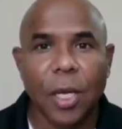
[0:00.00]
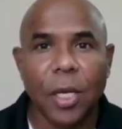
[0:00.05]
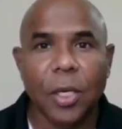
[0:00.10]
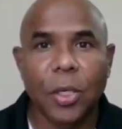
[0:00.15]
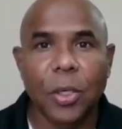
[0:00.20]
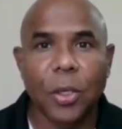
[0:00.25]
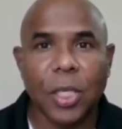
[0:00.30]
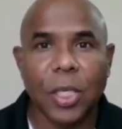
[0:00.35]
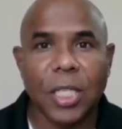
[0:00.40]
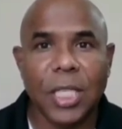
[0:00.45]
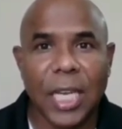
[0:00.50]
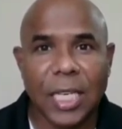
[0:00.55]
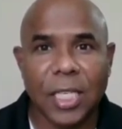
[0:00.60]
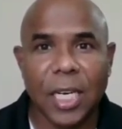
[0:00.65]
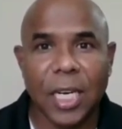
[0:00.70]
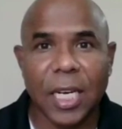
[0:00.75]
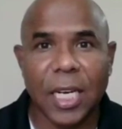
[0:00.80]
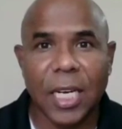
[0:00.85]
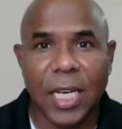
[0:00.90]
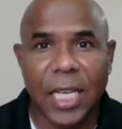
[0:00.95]
your
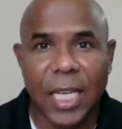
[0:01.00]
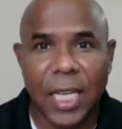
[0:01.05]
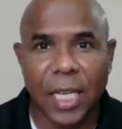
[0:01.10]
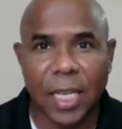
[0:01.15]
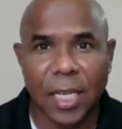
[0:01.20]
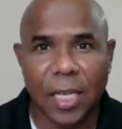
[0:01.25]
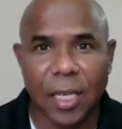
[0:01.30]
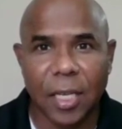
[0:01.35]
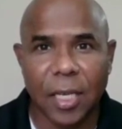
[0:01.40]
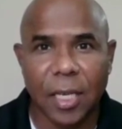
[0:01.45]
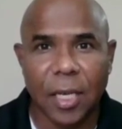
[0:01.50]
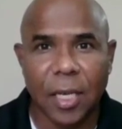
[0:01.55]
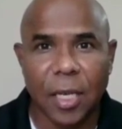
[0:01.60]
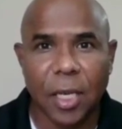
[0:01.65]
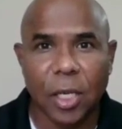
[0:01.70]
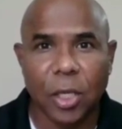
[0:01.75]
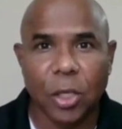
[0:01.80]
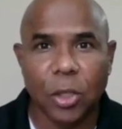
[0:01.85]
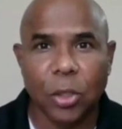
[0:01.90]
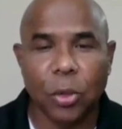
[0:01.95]
section D
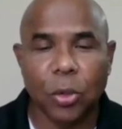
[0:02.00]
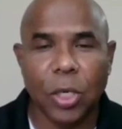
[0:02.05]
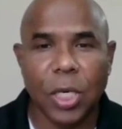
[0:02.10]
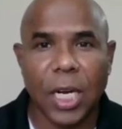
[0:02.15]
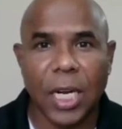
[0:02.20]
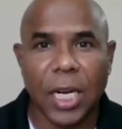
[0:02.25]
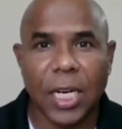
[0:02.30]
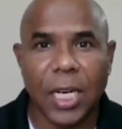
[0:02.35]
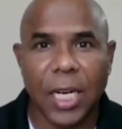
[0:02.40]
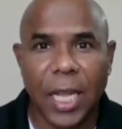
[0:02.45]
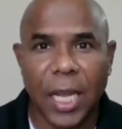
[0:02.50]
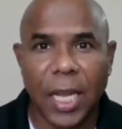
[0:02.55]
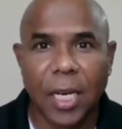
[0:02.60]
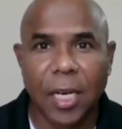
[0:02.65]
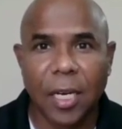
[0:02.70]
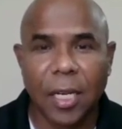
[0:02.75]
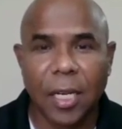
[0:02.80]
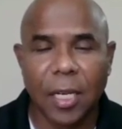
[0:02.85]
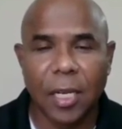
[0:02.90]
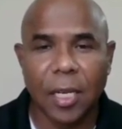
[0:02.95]
should
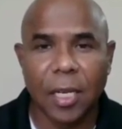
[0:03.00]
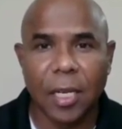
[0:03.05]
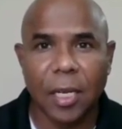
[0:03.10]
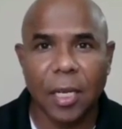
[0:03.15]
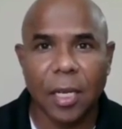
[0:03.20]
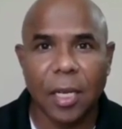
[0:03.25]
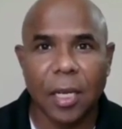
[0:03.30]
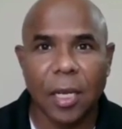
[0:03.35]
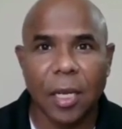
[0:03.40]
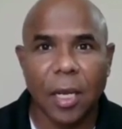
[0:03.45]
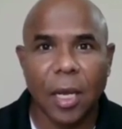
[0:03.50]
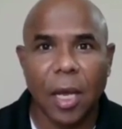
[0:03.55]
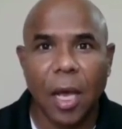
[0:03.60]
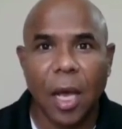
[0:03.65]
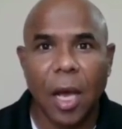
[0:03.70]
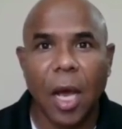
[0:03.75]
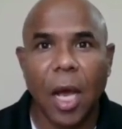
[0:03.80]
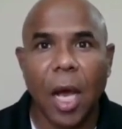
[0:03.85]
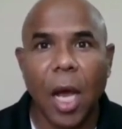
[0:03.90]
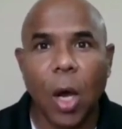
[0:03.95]
contain
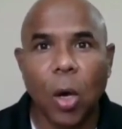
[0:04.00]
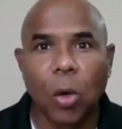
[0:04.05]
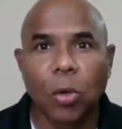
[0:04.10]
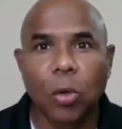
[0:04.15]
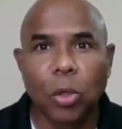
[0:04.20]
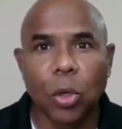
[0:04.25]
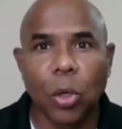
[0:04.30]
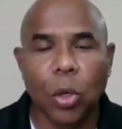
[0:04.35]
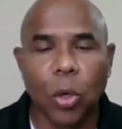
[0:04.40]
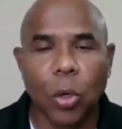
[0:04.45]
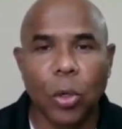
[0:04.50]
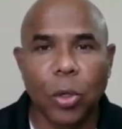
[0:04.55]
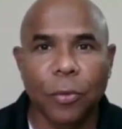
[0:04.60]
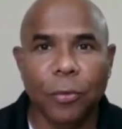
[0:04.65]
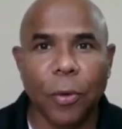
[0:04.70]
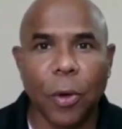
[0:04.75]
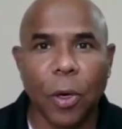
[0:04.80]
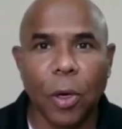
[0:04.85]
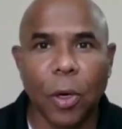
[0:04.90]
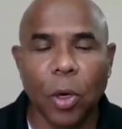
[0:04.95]
how you're going to
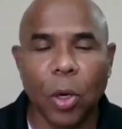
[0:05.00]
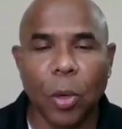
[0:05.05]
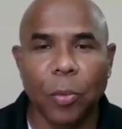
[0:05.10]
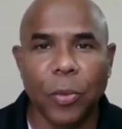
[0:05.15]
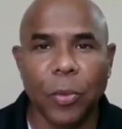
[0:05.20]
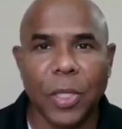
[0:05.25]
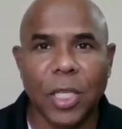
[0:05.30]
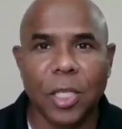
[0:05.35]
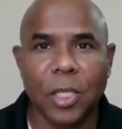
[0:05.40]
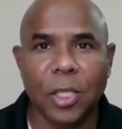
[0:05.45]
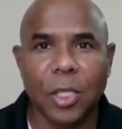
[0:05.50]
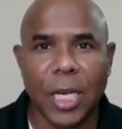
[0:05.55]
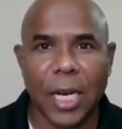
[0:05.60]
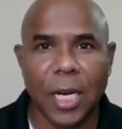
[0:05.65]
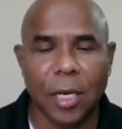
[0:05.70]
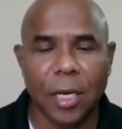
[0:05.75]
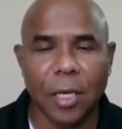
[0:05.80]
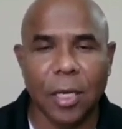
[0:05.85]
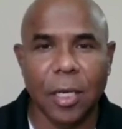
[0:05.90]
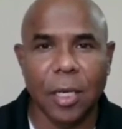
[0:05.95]
follow up with this child.